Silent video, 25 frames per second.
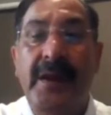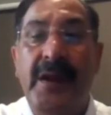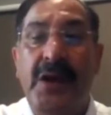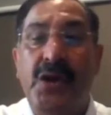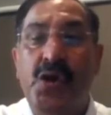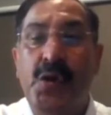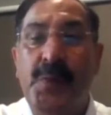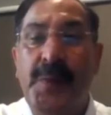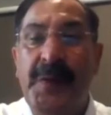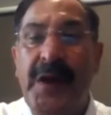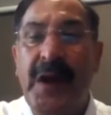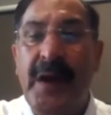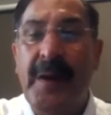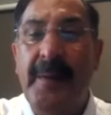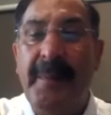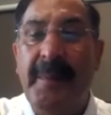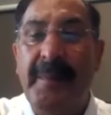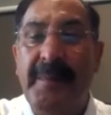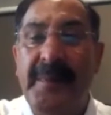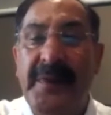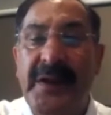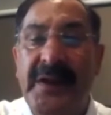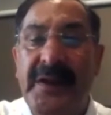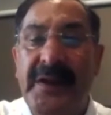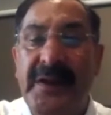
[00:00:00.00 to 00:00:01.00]
Jupiter
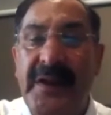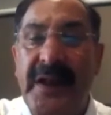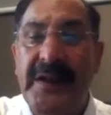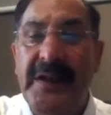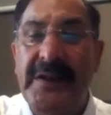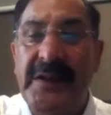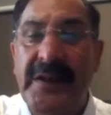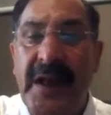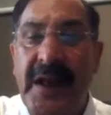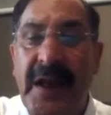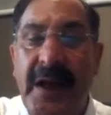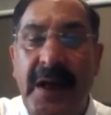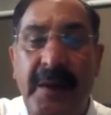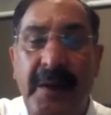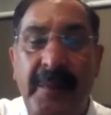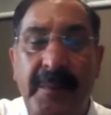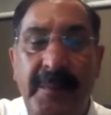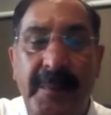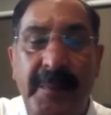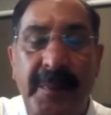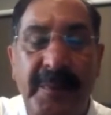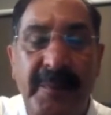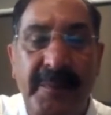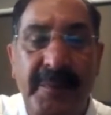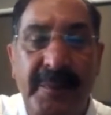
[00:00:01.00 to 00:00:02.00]
is
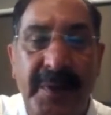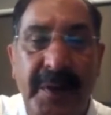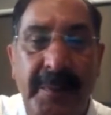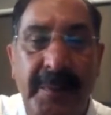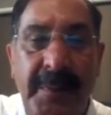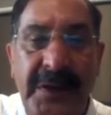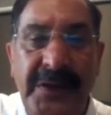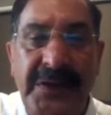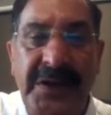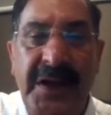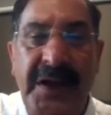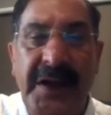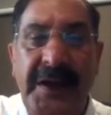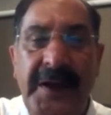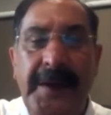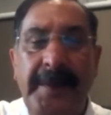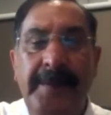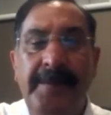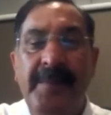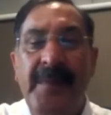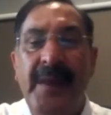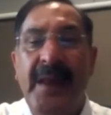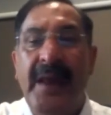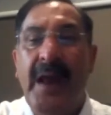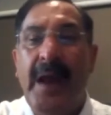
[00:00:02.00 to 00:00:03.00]

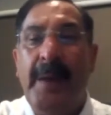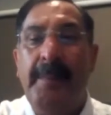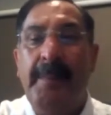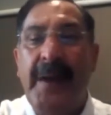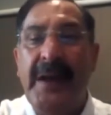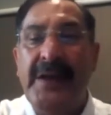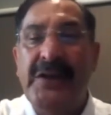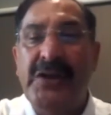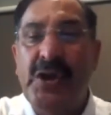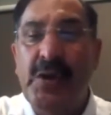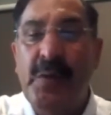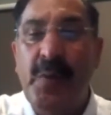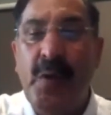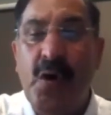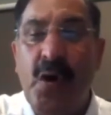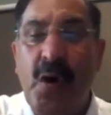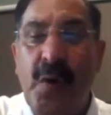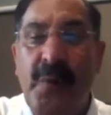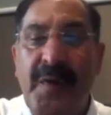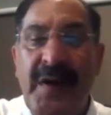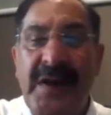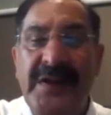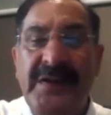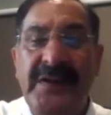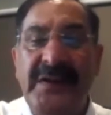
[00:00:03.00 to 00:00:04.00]
basically a placebo
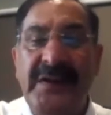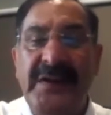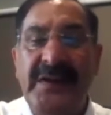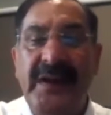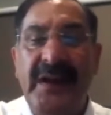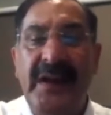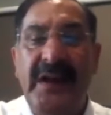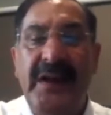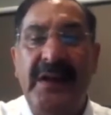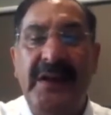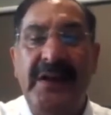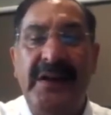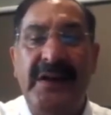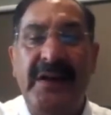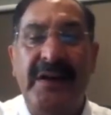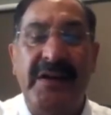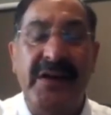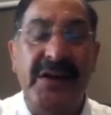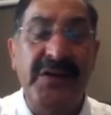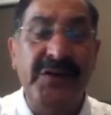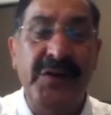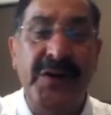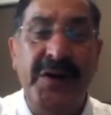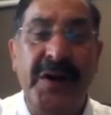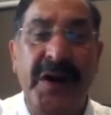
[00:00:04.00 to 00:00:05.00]
group was
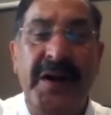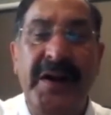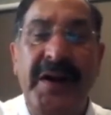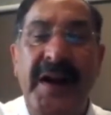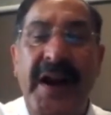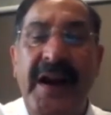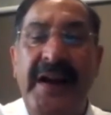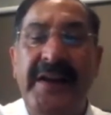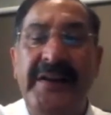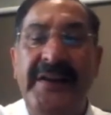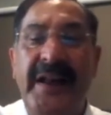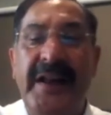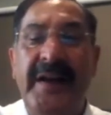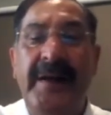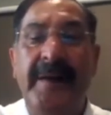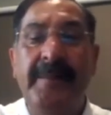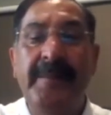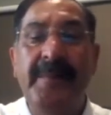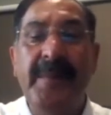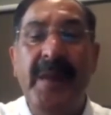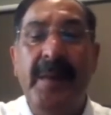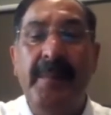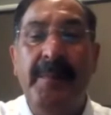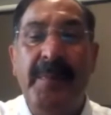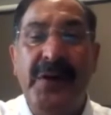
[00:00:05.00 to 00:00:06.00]
considered, and then
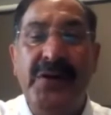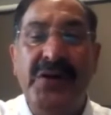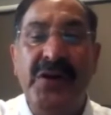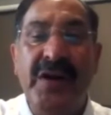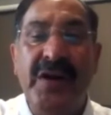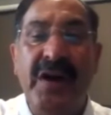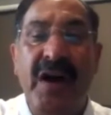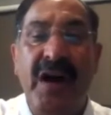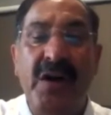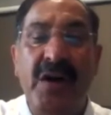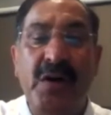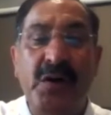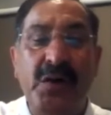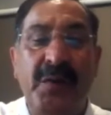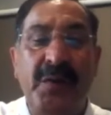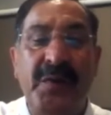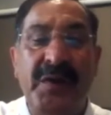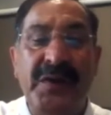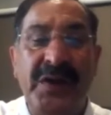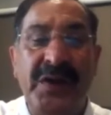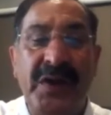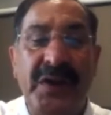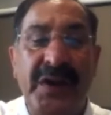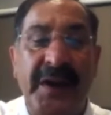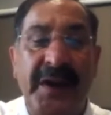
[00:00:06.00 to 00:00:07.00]
patient on
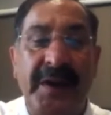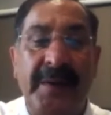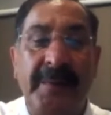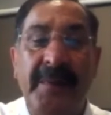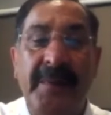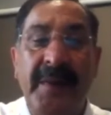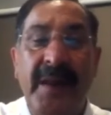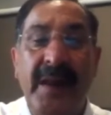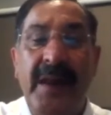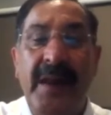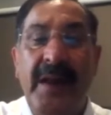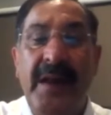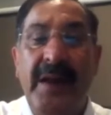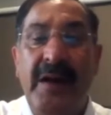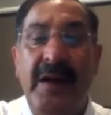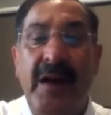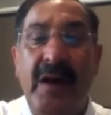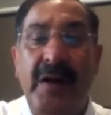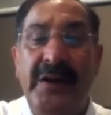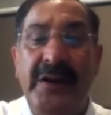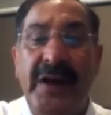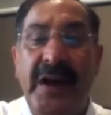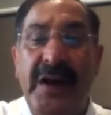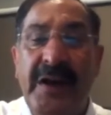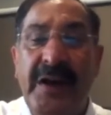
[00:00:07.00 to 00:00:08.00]
rosuvastatin.
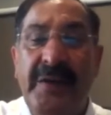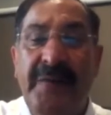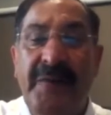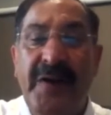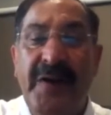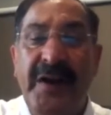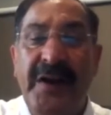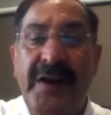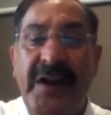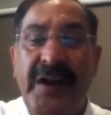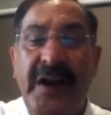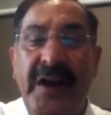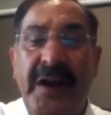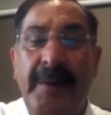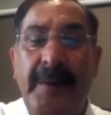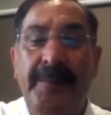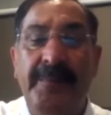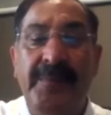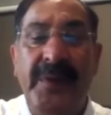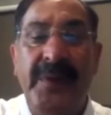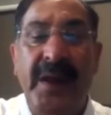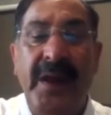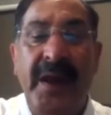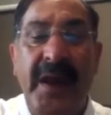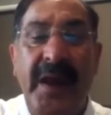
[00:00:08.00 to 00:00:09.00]
Now, there are different
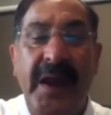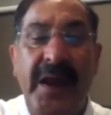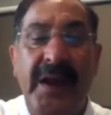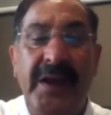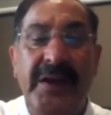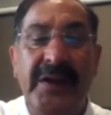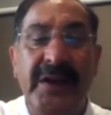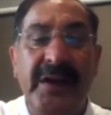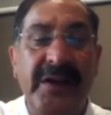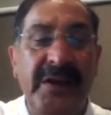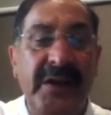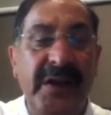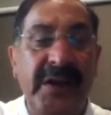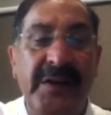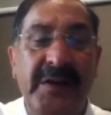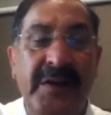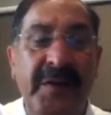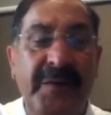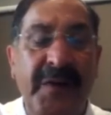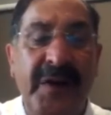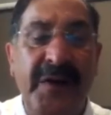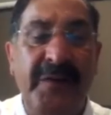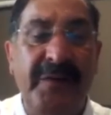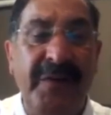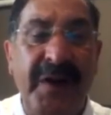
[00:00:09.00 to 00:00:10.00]
age,
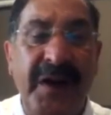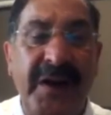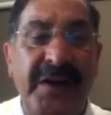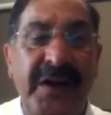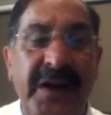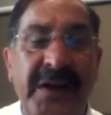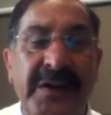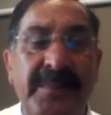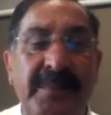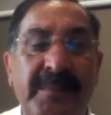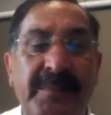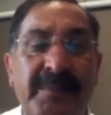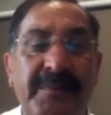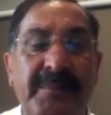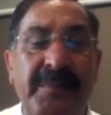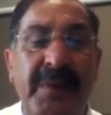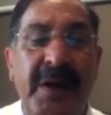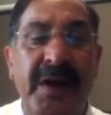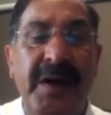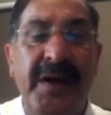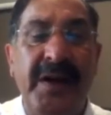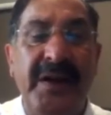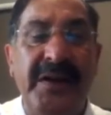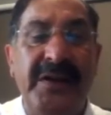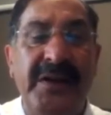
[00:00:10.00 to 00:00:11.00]
different factors,
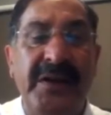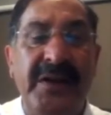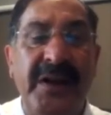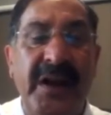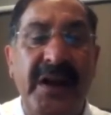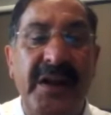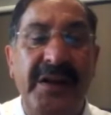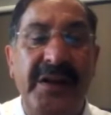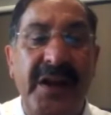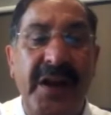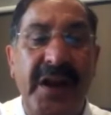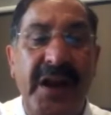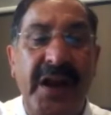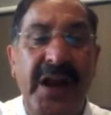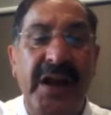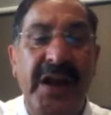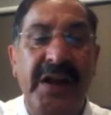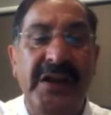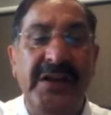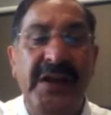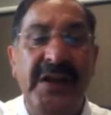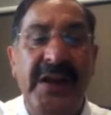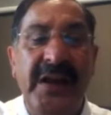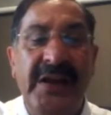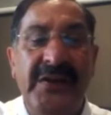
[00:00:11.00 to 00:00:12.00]
the
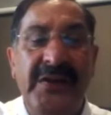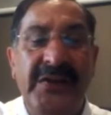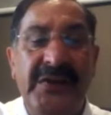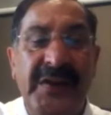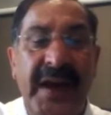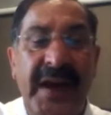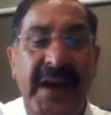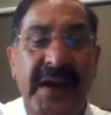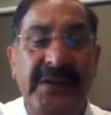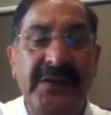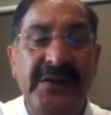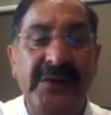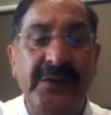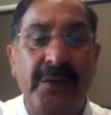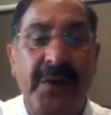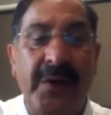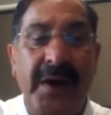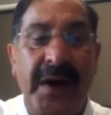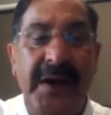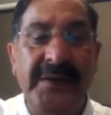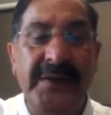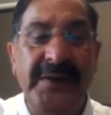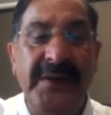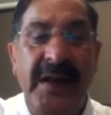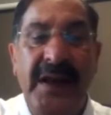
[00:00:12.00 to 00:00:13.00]
age, sex,
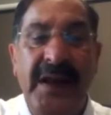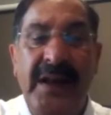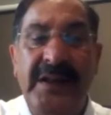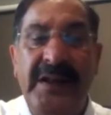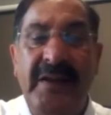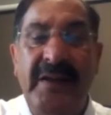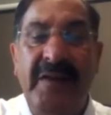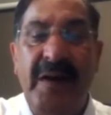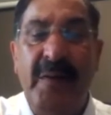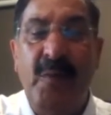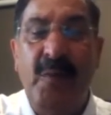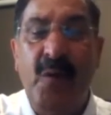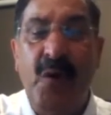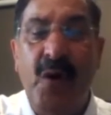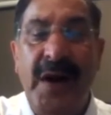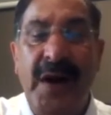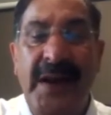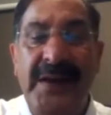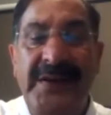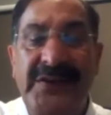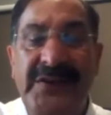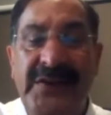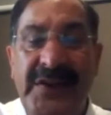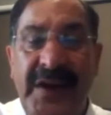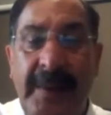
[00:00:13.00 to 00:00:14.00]
race, they were more or
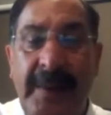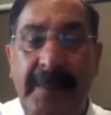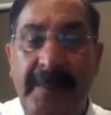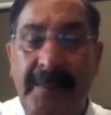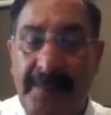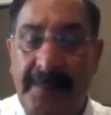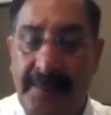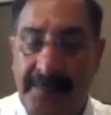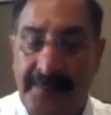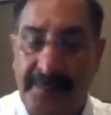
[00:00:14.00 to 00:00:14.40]
less same.